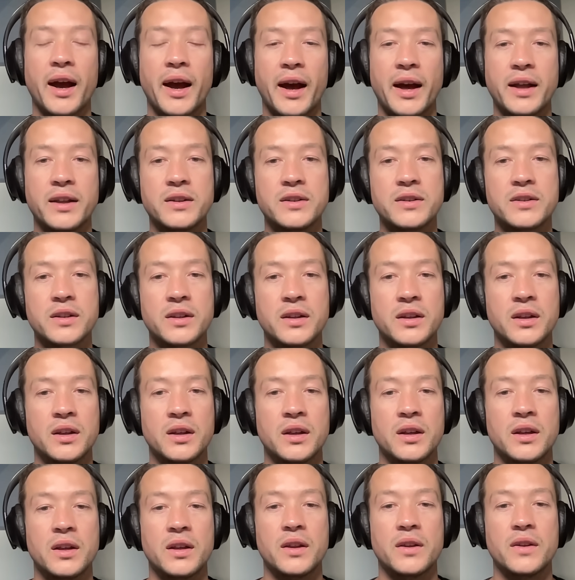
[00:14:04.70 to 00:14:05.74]
And
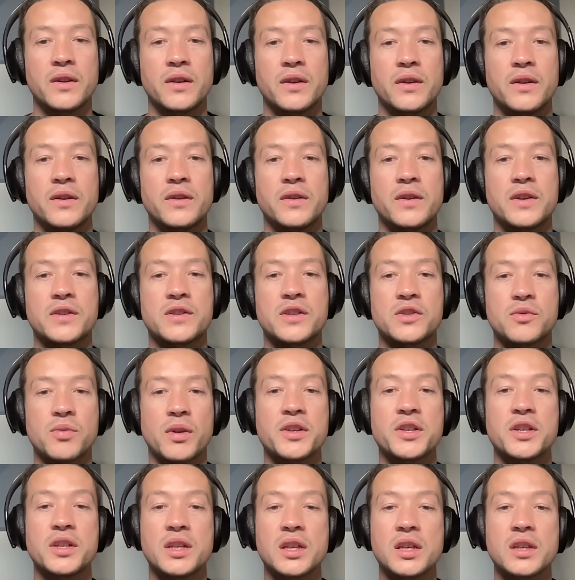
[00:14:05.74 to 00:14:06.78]
this is
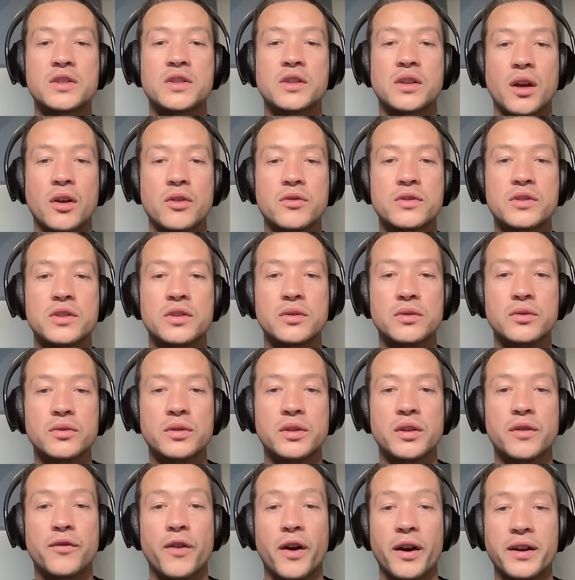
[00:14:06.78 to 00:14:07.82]
when you need to go
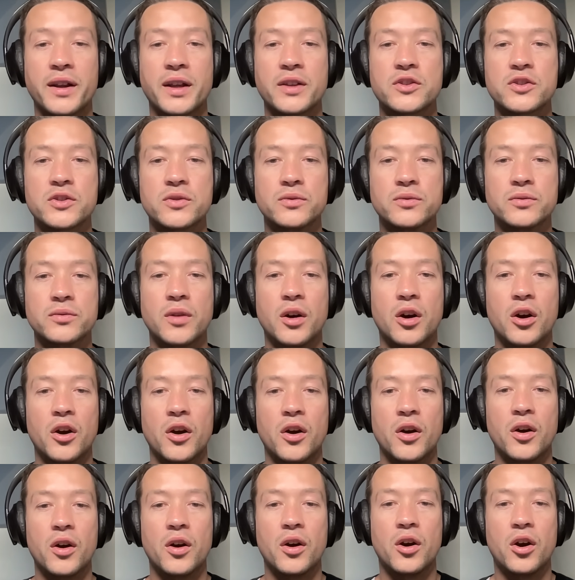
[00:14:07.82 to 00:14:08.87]
to the financial
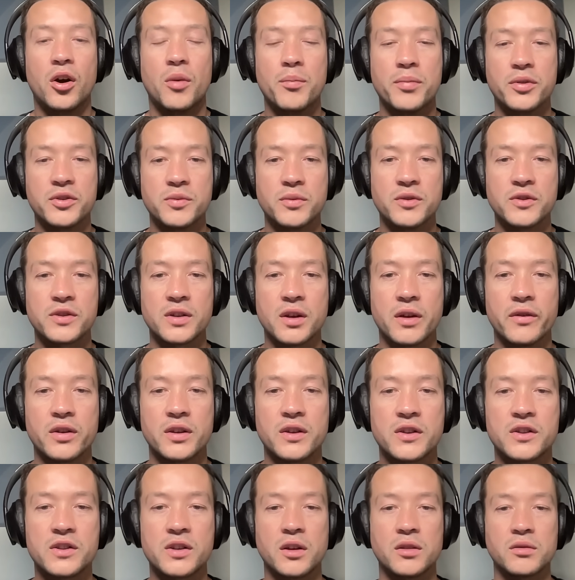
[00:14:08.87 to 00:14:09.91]
Ombudsman
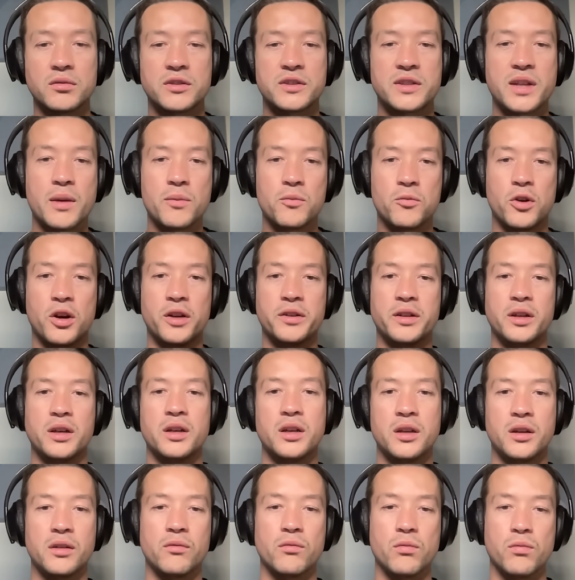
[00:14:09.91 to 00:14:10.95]
service. So step 1,
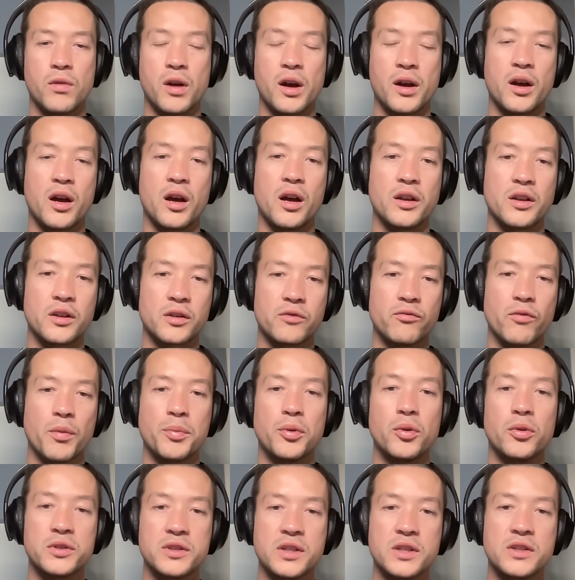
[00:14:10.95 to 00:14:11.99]

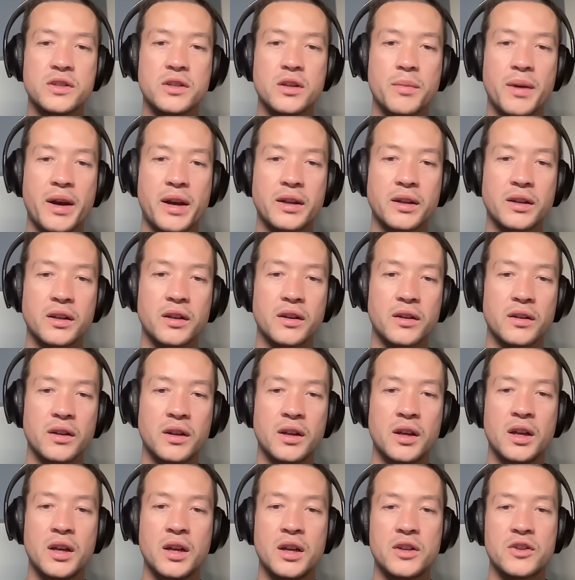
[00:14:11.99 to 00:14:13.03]
report it to your bank.
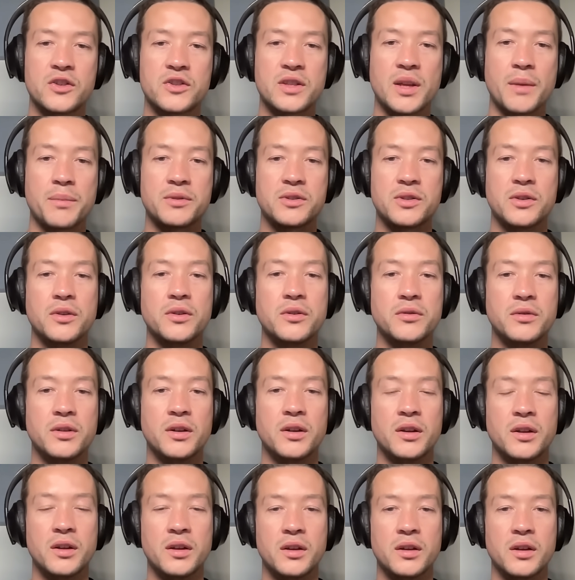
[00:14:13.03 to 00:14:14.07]
Step 2,
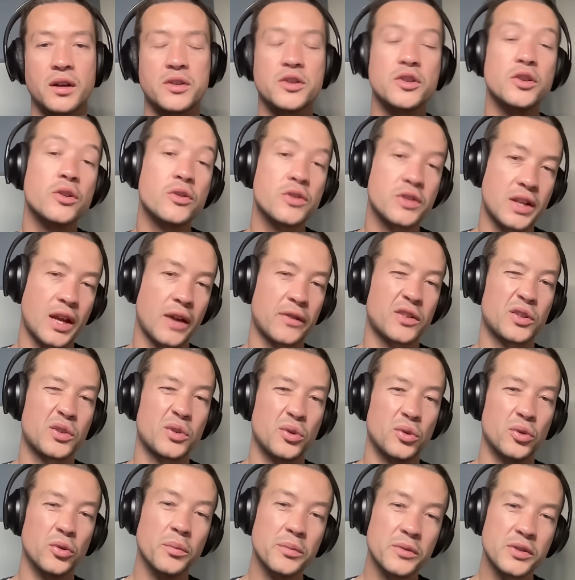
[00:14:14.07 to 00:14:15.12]
and you usually have to
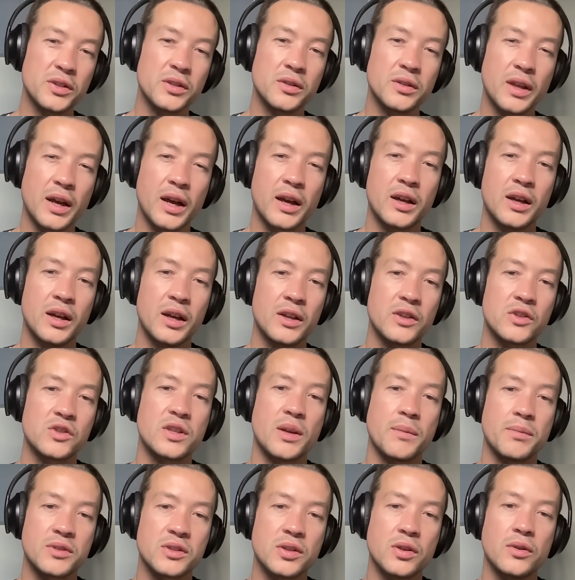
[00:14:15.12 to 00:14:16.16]
call them to do that.
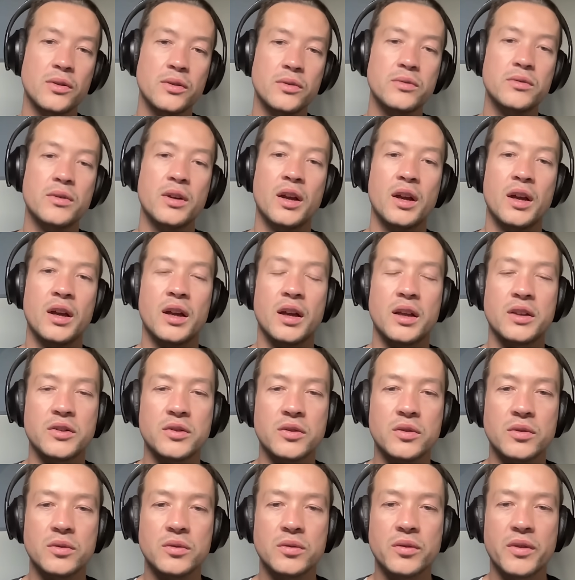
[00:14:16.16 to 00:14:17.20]
Step 2,
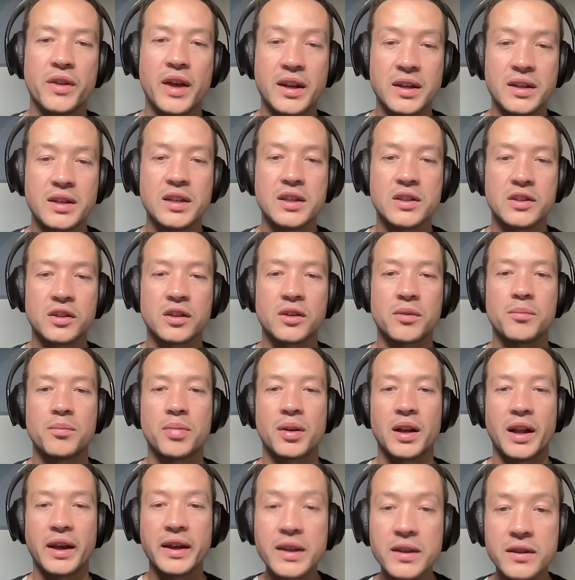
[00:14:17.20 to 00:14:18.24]
you then need to
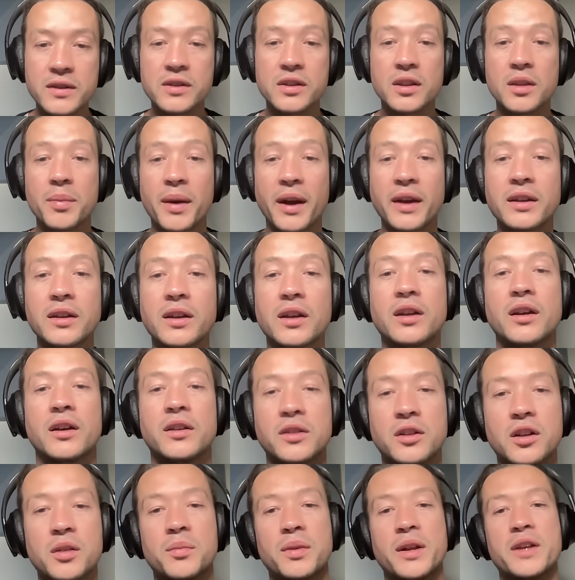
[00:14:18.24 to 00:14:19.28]
complain to the bank,
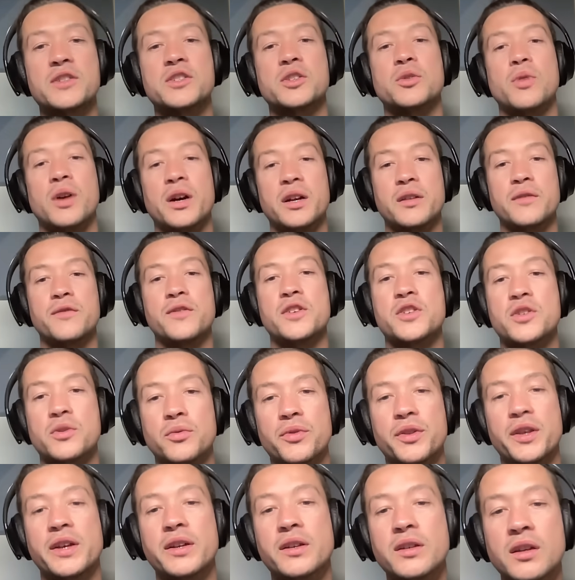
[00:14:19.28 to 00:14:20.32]
and the complaints are quite an
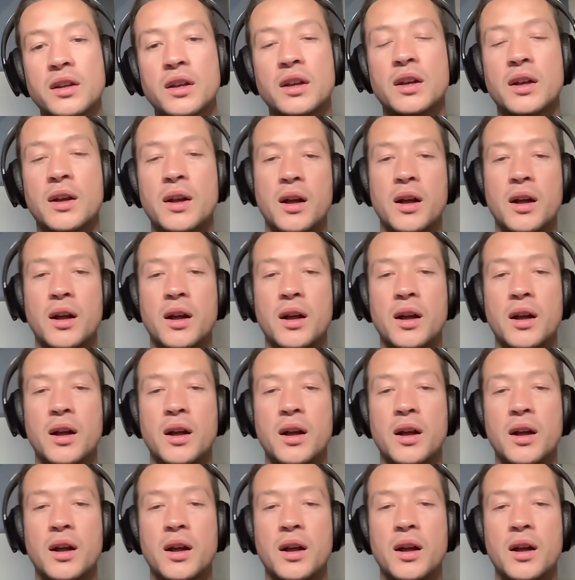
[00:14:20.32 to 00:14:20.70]
official thing.